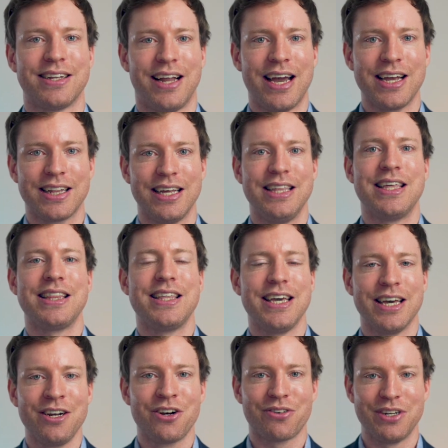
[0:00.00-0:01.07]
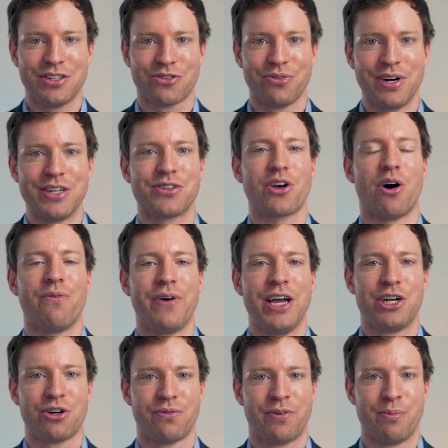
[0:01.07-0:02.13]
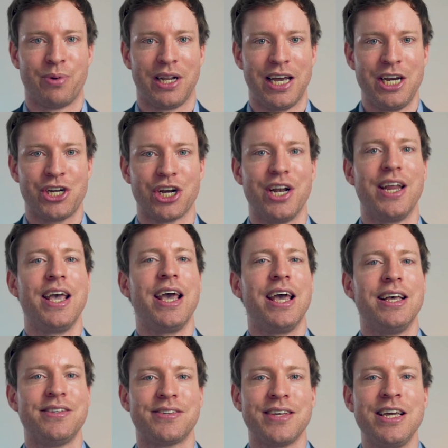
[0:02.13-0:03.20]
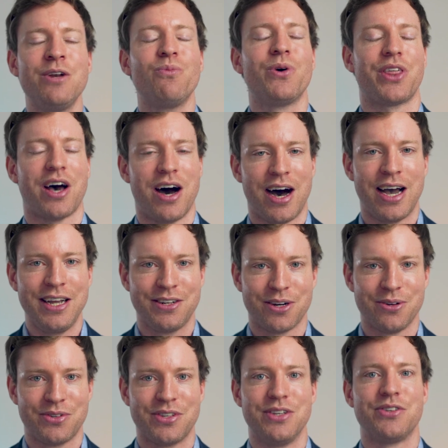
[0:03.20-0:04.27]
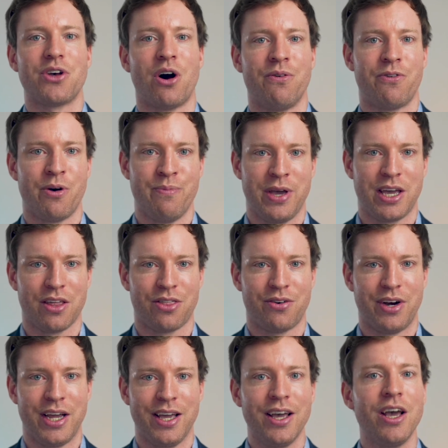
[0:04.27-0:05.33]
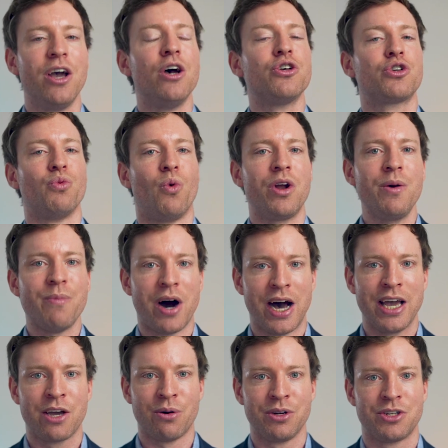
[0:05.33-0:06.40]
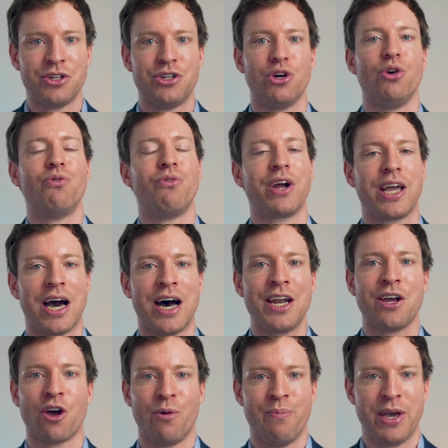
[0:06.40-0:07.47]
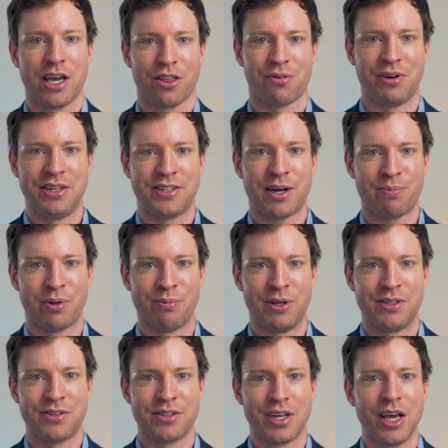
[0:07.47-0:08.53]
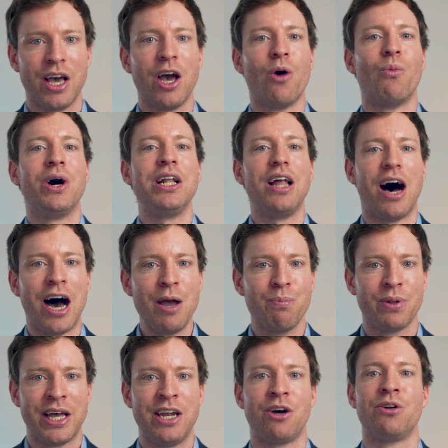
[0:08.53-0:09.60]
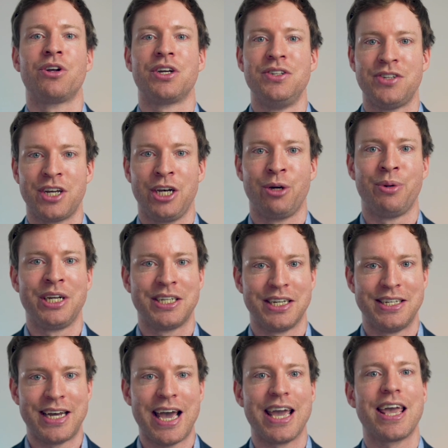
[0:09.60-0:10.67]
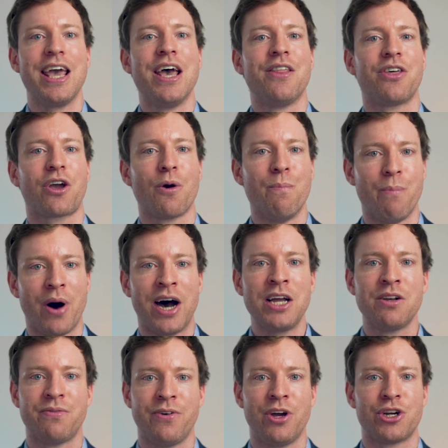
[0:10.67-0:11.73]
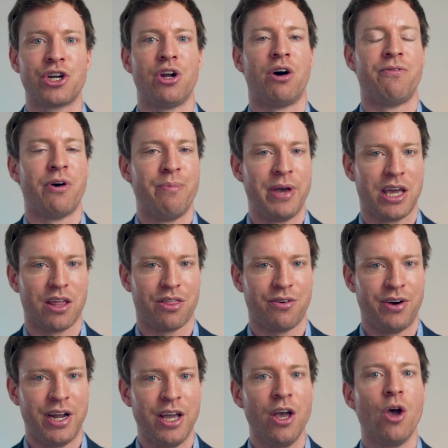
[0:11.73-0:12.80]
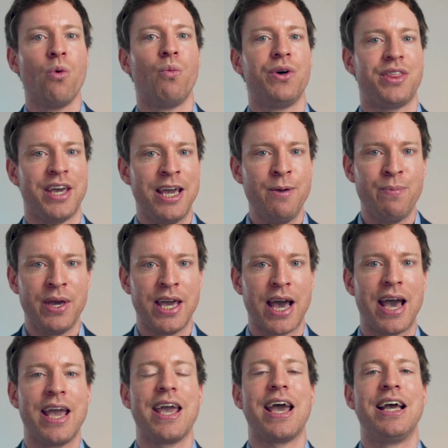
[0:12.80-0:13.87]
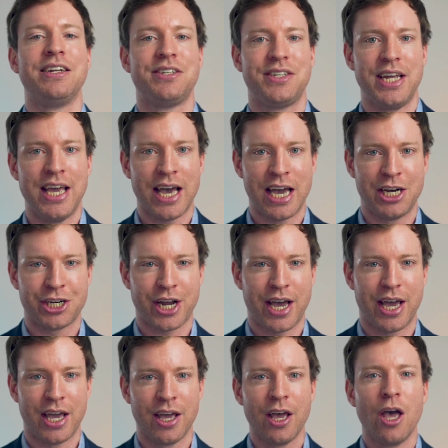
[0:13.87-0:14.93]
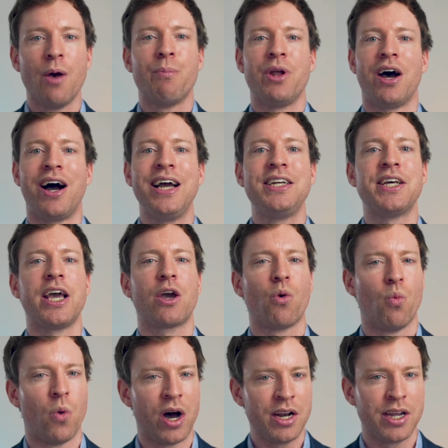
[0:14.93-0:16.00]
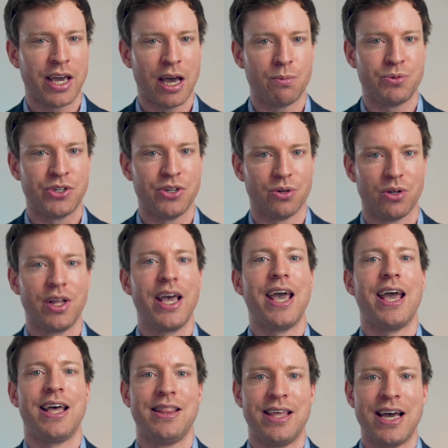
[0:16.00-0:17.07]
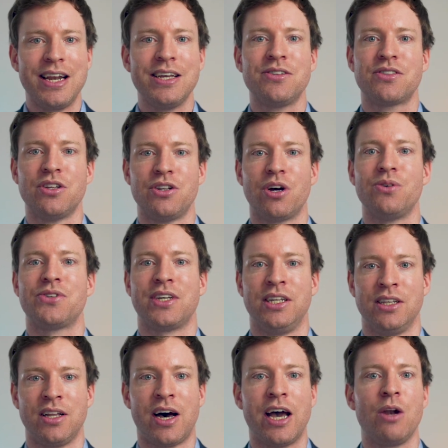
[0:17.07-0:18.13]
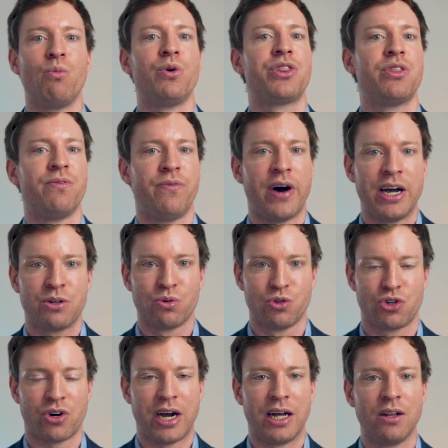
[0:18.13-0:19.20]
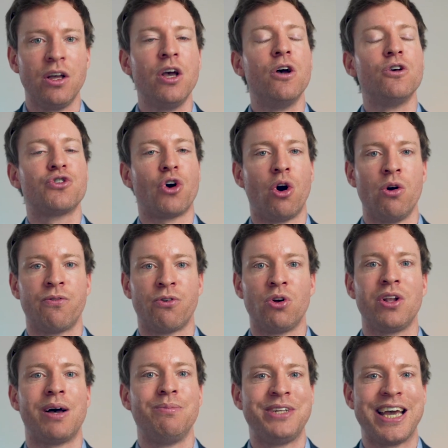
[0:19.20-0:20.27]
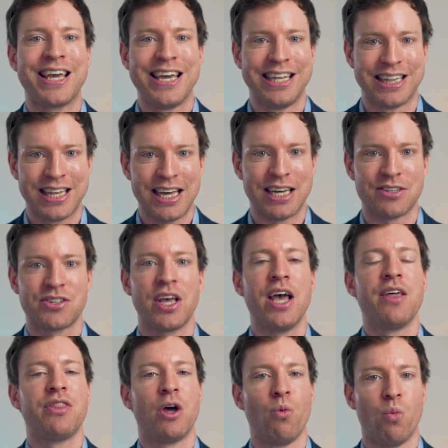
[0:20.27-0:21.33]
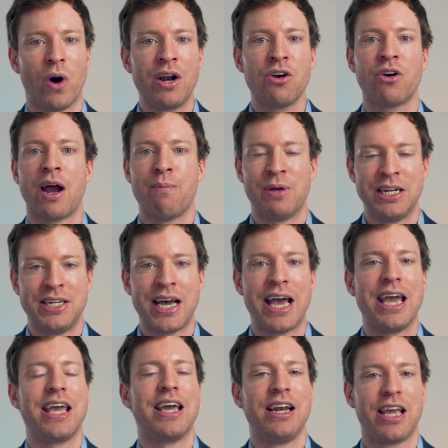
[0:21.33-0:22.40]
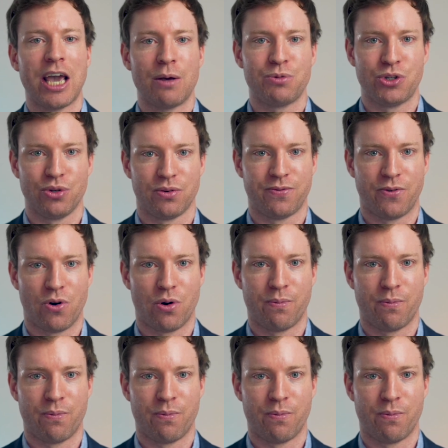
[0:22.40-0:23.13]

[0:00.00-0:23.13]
it's likely that the increased risk of atrial fibrillation is seen with high doses of omega-3. So what am I going to do regarding omega-3 supplements? Well, I plan on continuing to take the combined version of omega-3 with EPA and DHA, but I take 1 capsule, and that is the dose in line with the vital trial. So overall, I'm taking less than 1 gram a day in capsule